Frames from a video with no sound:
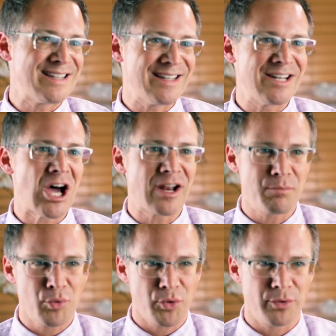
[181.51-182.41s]
did not
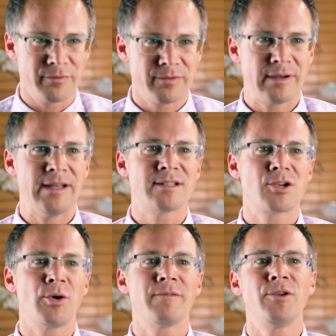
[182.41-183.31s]
improve. And
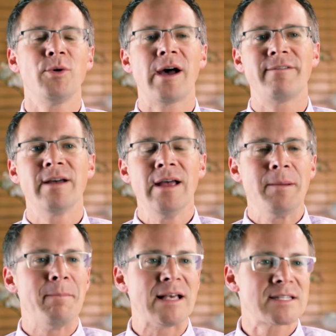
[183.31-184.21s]
so if you have
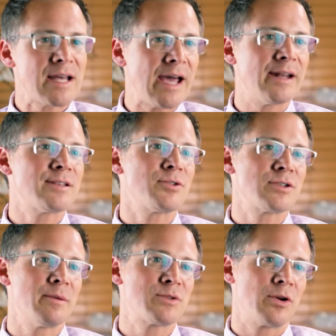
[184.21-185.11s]
mastitis or
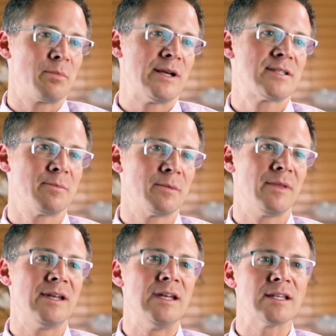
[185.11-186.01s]
some sort of breast symptom
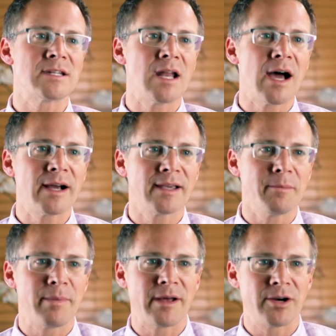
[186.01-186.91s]
that does not
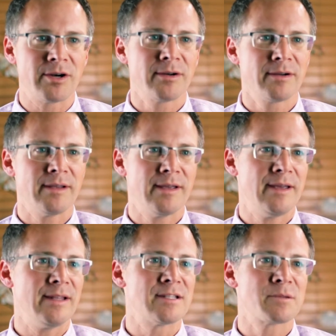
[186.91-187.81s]
get better
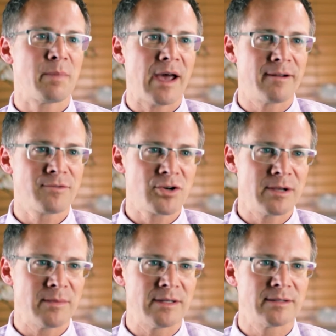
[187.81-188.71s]
in spite of
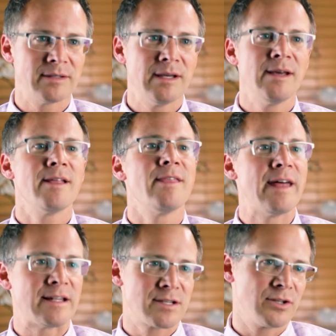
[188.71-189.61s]
treatment,
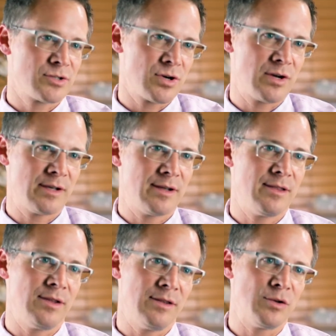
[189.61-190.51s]
that's concerning.
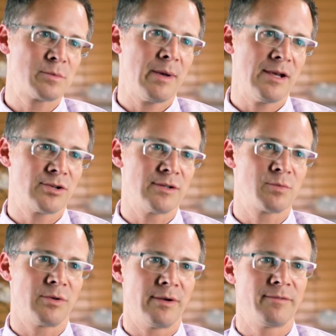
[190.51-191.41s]
And then those
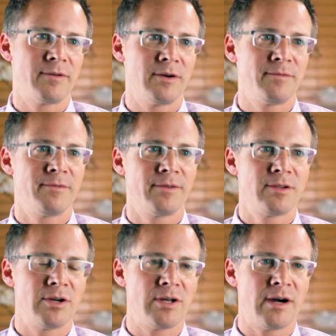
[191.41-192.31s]
patients were referred to
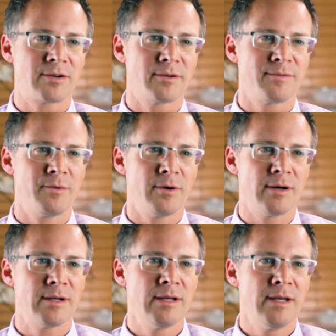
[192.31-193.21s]
their doctor
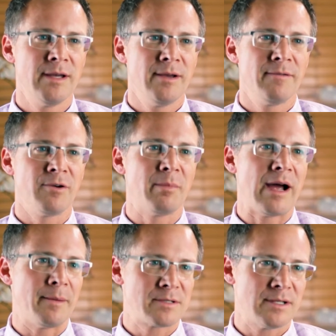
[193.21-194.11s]
for
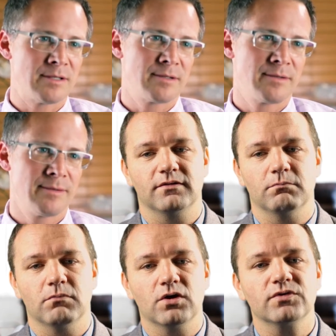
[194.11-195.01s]
biopsies.
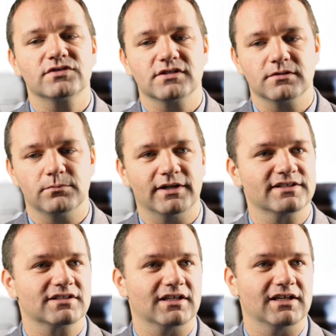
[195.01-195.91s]
Most
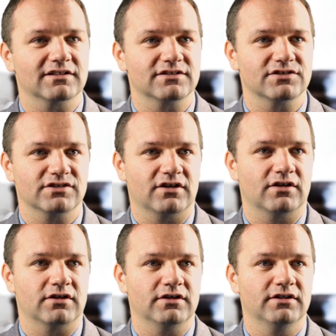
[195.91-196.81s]
breast cancers
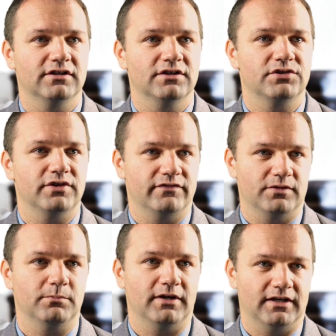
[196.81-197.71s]
are
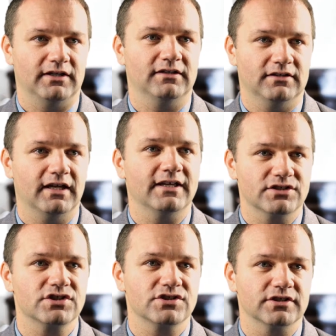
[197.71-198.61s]
driven by
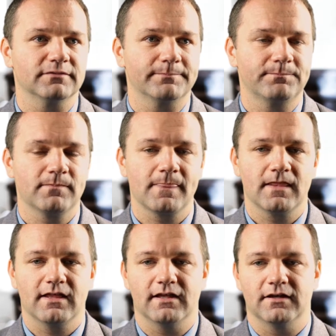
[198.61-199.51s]
estrogen,
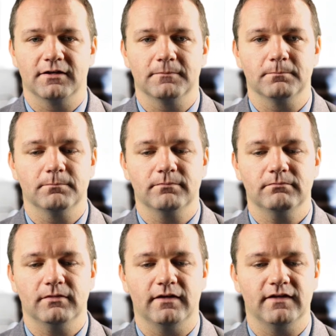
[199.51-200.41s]

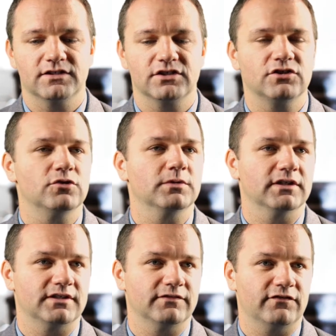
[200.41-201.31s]
and this
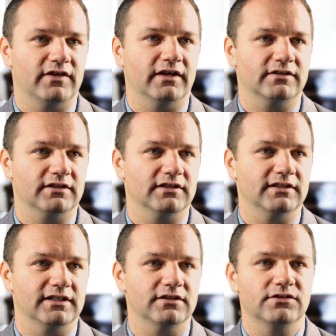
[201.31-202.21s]
cumulative effect
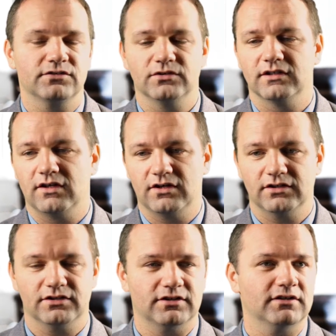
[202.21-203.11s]
can lead to a
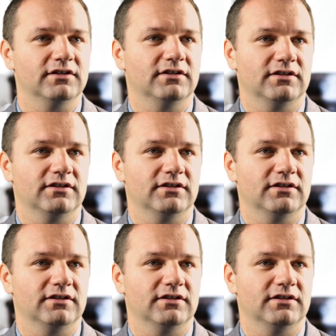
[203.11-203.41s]
longer